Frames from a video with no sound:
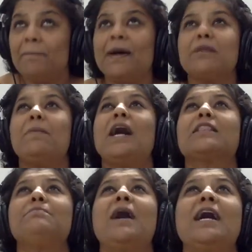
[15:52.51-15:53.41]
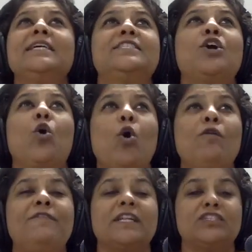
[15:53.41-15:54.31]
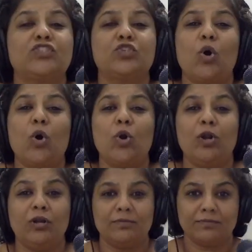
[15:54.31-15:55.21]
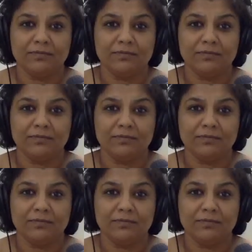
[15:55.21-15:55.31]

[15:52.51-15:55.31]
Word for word: Paramatma is the oversoul.